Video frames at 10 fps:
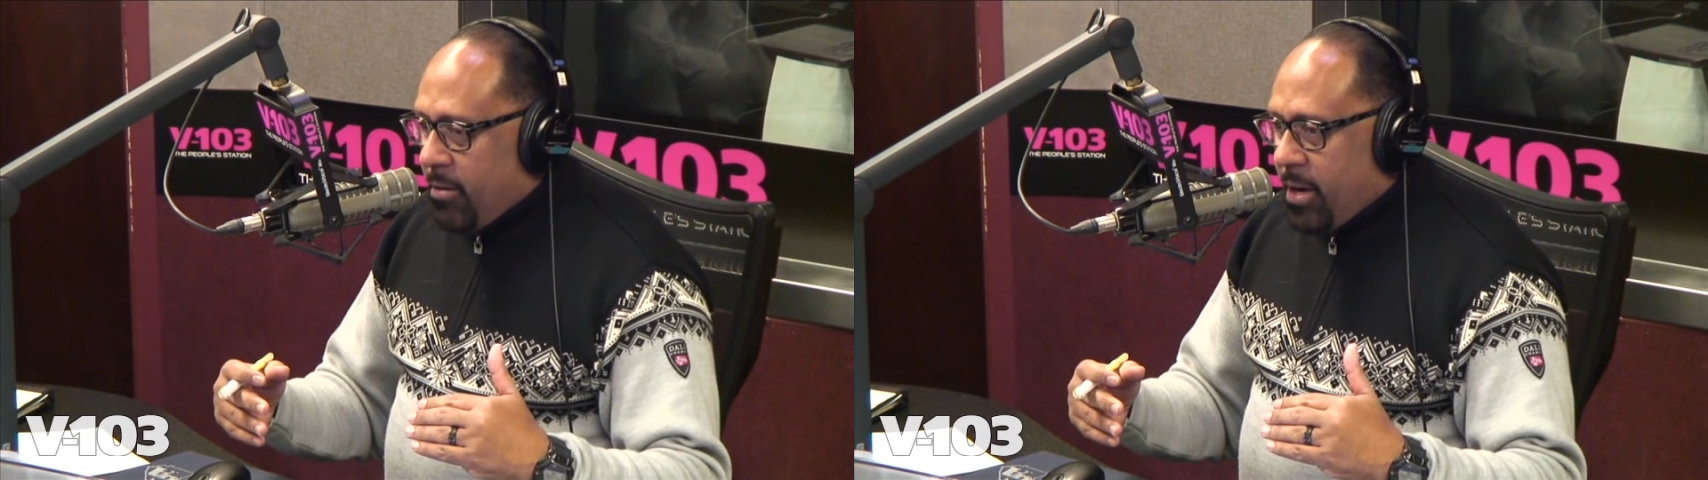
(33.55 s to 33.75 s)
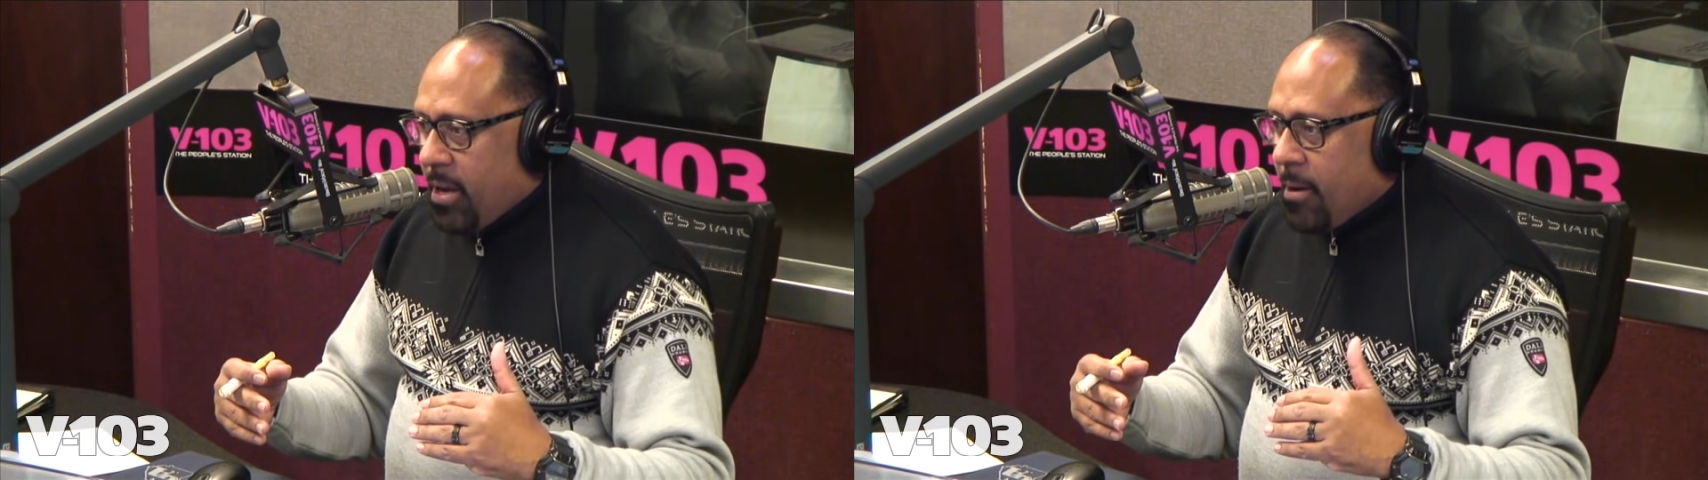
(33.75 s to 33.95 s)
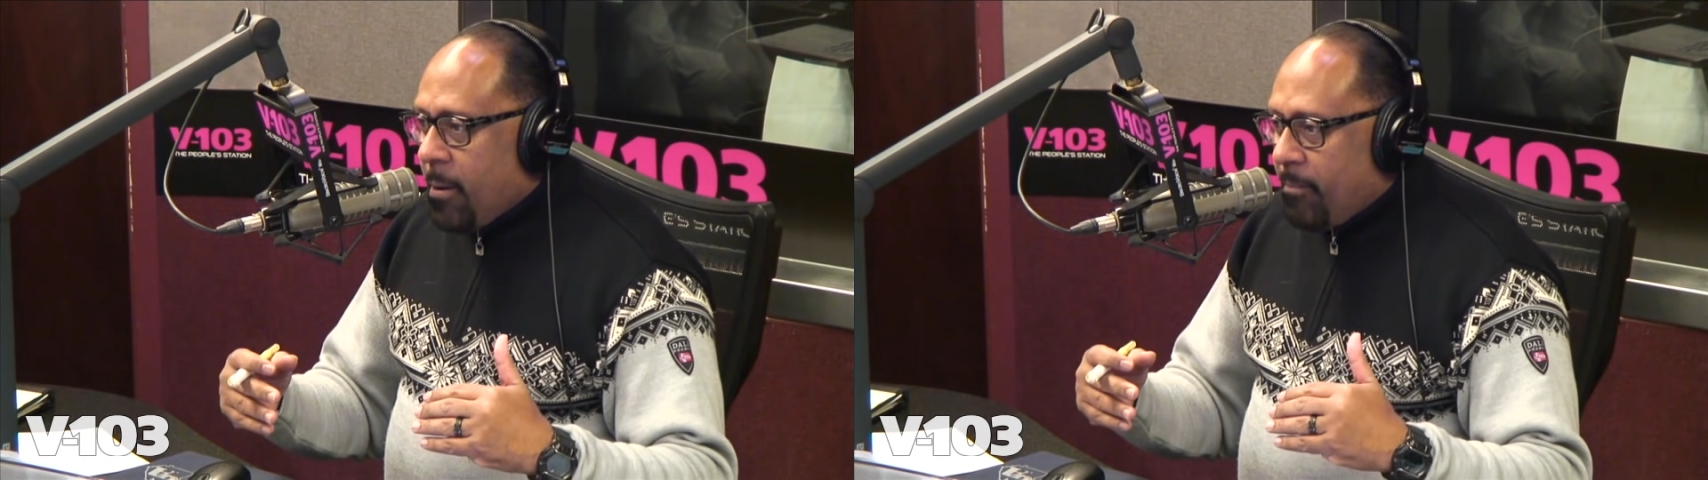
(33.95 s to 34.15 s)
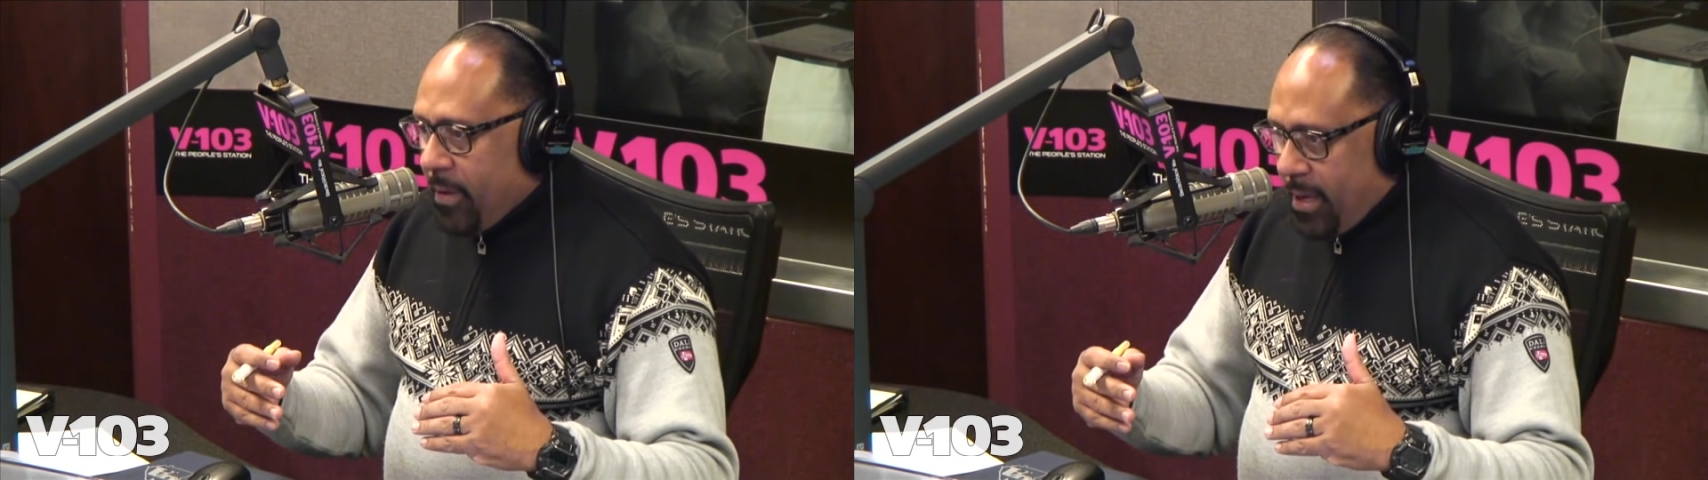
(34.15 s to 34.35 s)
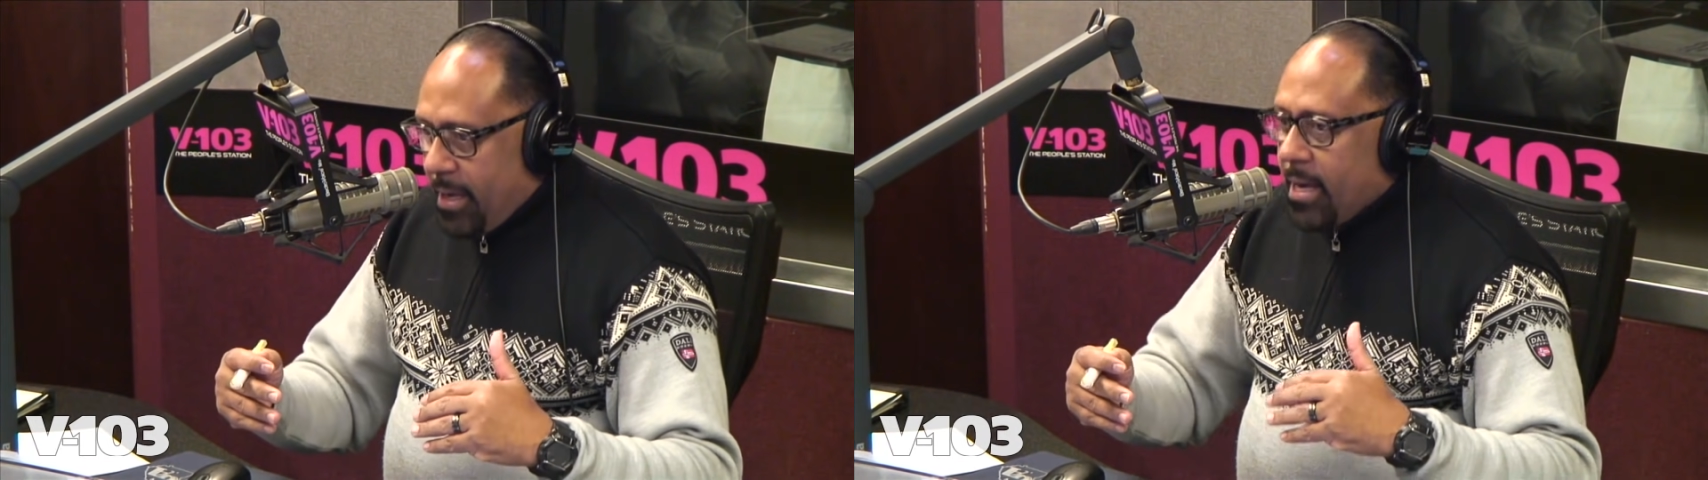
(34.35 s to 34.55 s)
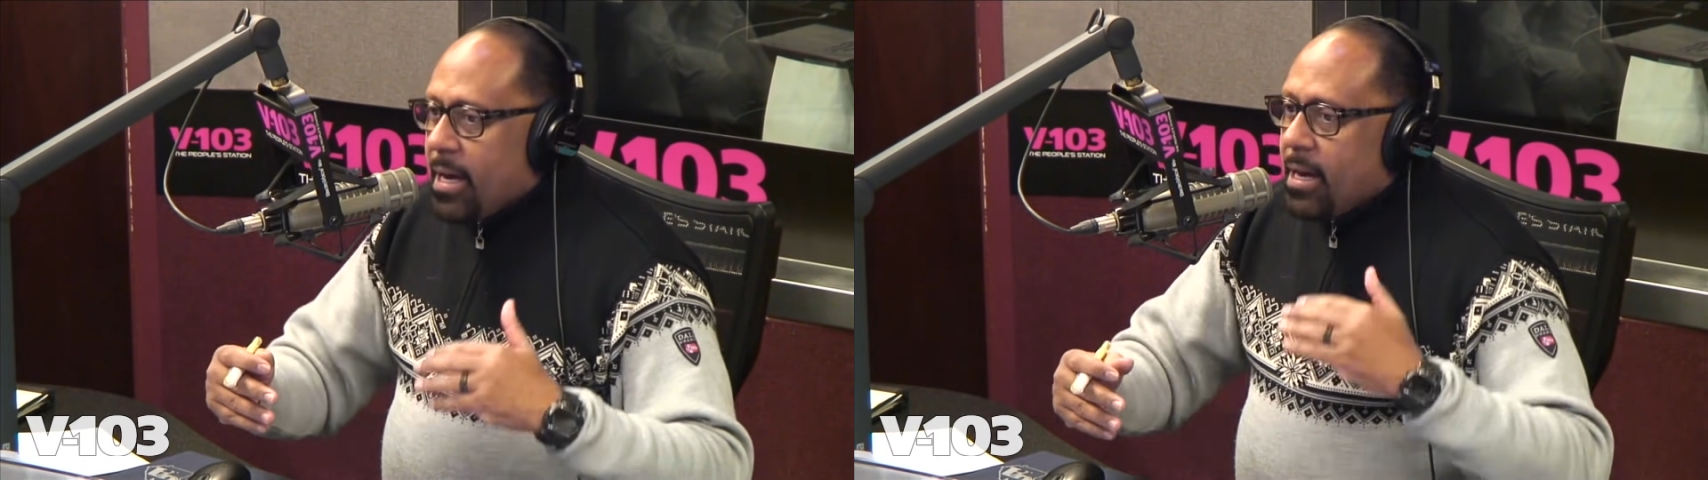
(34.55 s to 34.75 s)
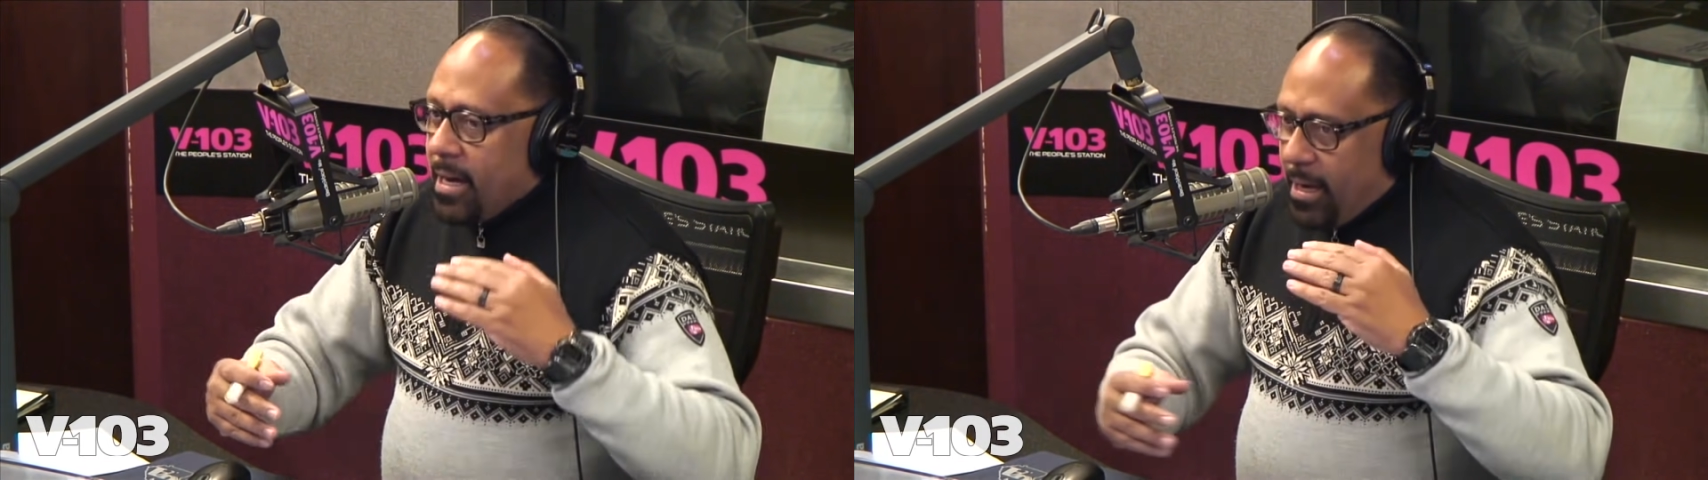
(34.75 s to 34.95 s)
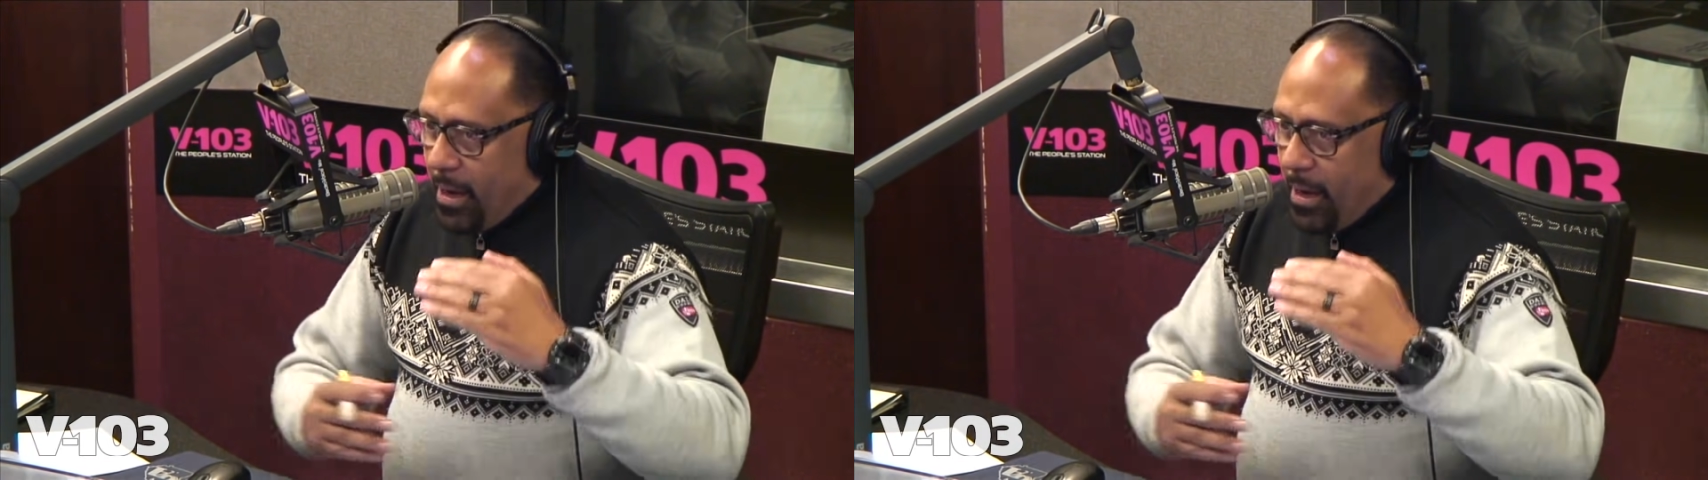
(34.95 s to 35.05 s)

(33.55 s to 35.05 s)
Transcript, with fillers: This is the Michael Jackson one.